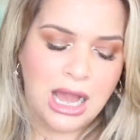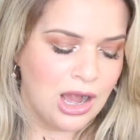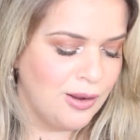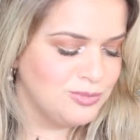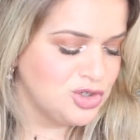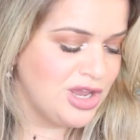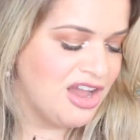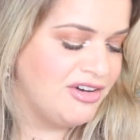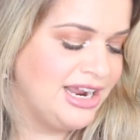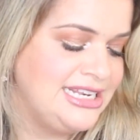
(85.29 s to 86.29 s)
um, so you
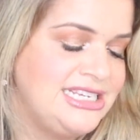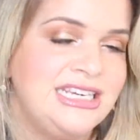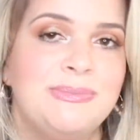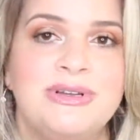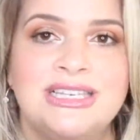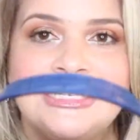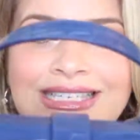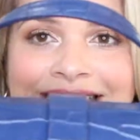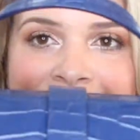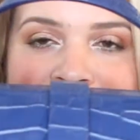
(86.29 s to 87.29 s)
have an idea, but this is
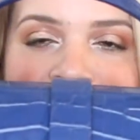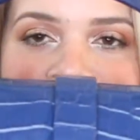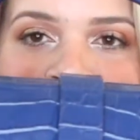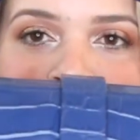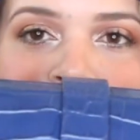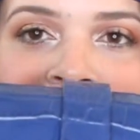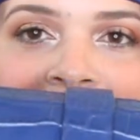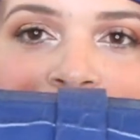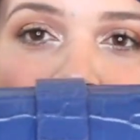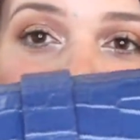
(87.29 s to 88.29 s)
definitely the
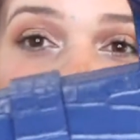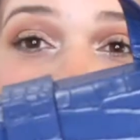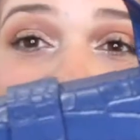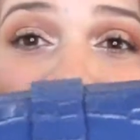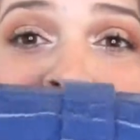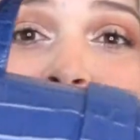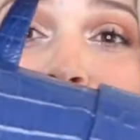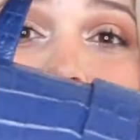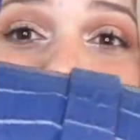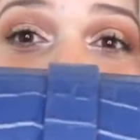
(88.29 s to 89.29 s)
biggest one. It's also
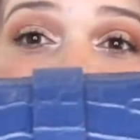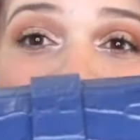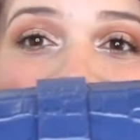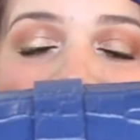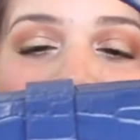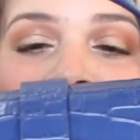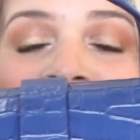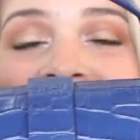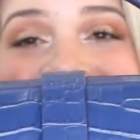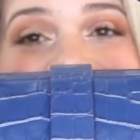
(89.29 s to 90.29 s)
the first time
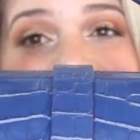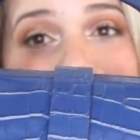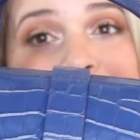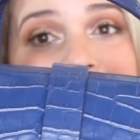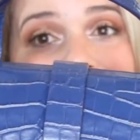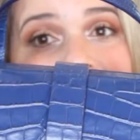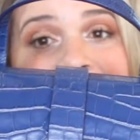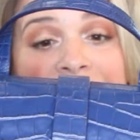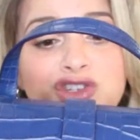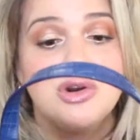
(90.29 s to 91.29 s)
that I buy
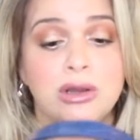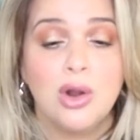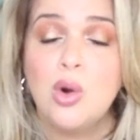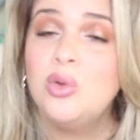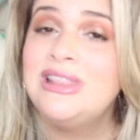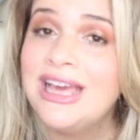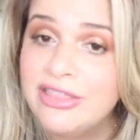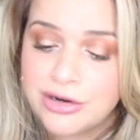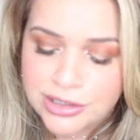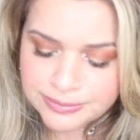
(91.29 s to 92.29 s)
the Dragon
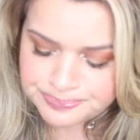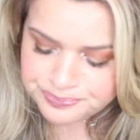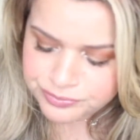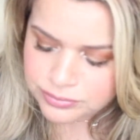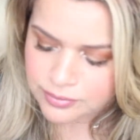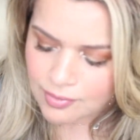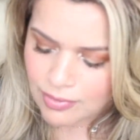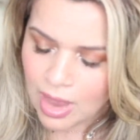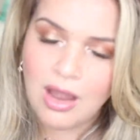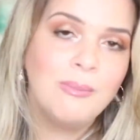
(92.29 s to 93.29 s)
leather.
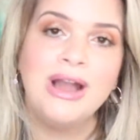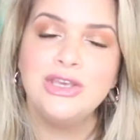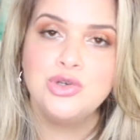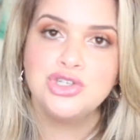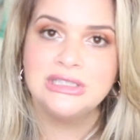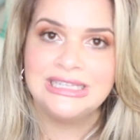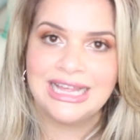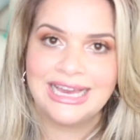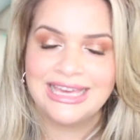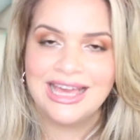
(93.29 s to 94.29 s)
Um, I usually
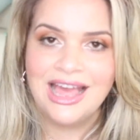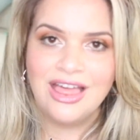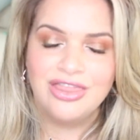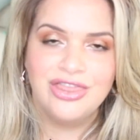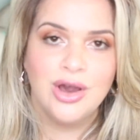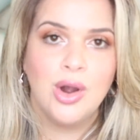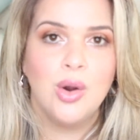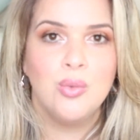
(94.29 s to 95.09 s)
like the